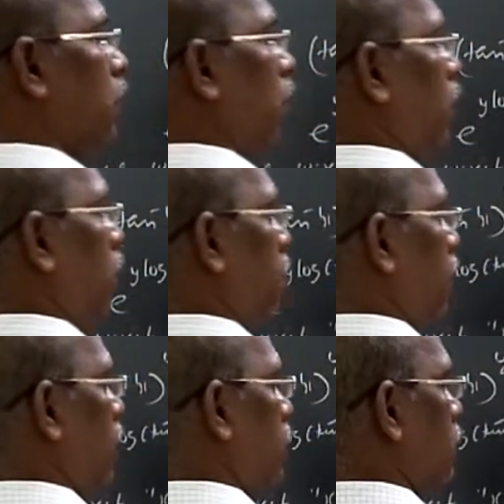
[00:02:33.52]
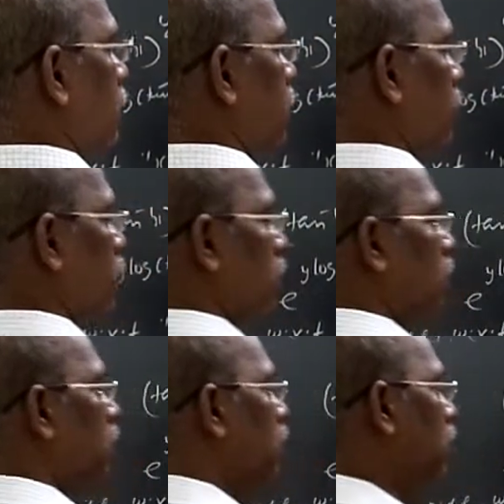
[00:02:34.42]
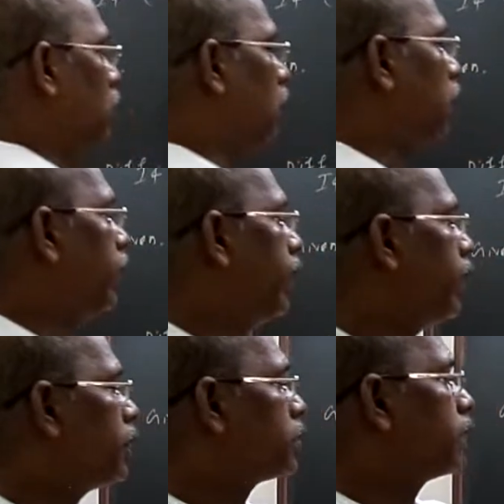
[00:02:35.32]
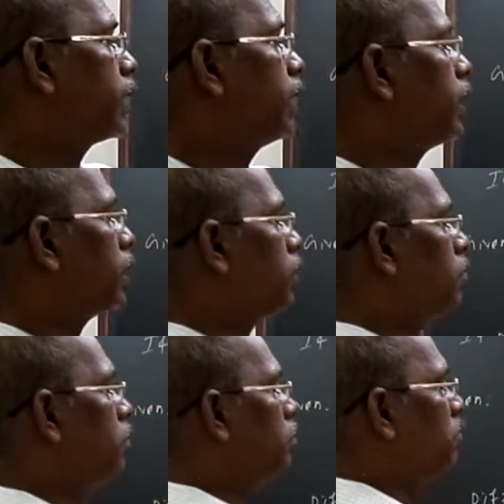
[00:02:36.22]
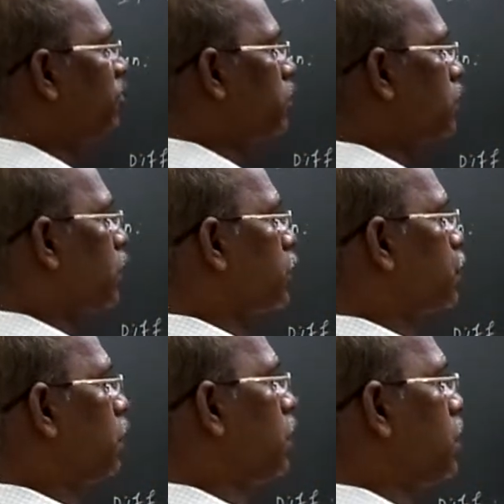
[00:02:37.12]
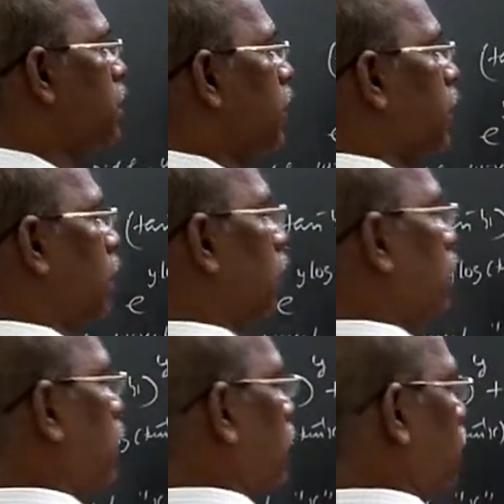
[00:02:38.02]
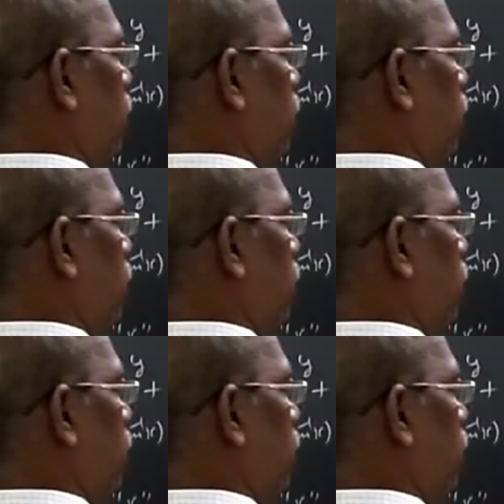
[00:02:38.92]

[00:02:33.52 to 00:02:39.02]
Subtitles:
and plus the derivative of second term, first exponential, the